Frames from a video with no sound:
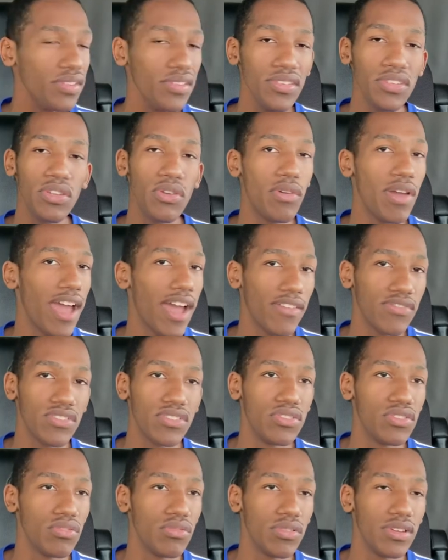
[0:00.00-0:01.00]
You have to
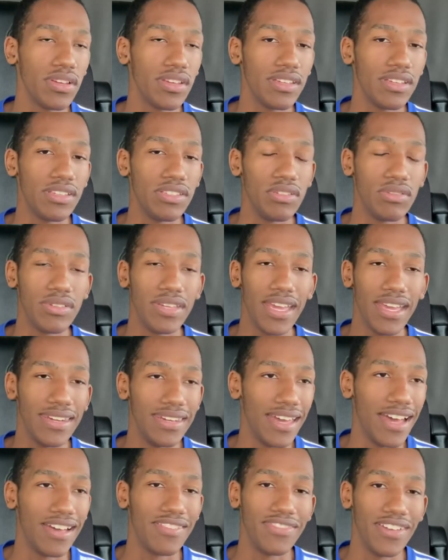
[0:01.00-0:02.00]
do it. You
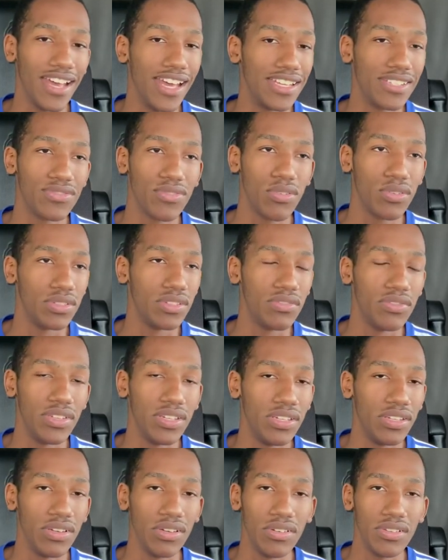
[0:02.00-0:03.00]
cannot fast forward the
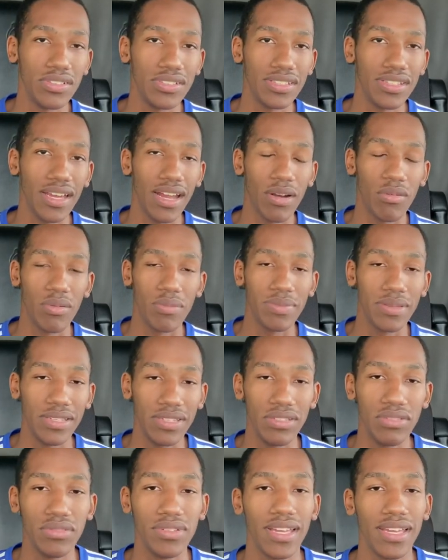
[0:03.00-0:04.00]
videos. I repeat,
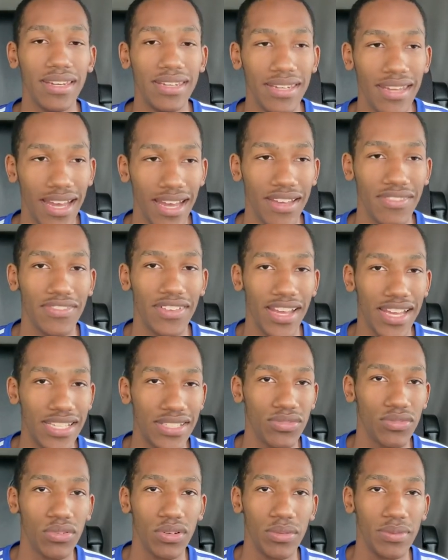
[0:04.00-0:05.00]
you cannot
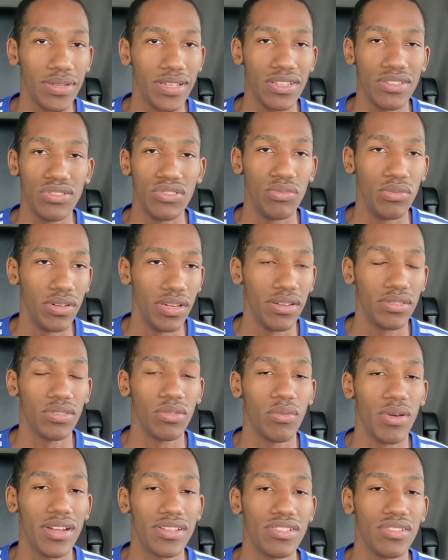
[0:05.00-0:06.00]
fast forward, because you will have to
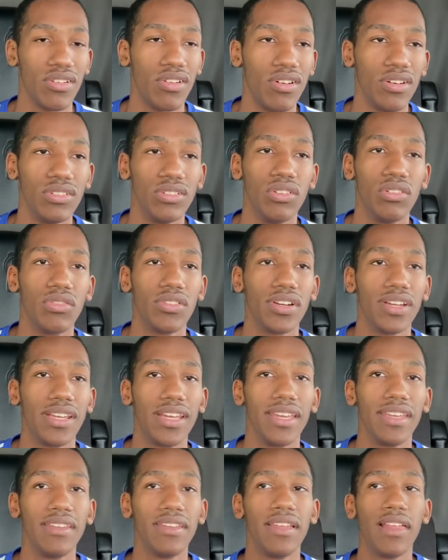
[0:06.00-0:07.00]
watch it all over
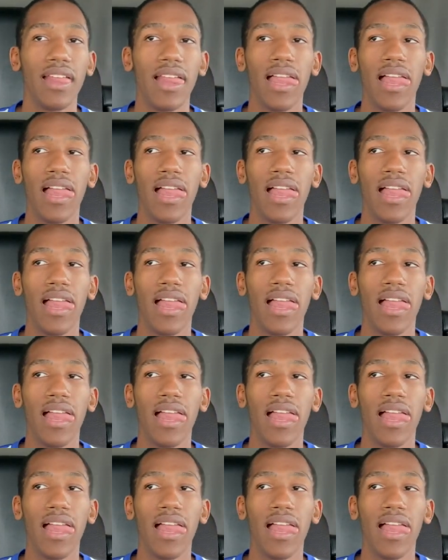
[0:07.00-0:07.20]
again.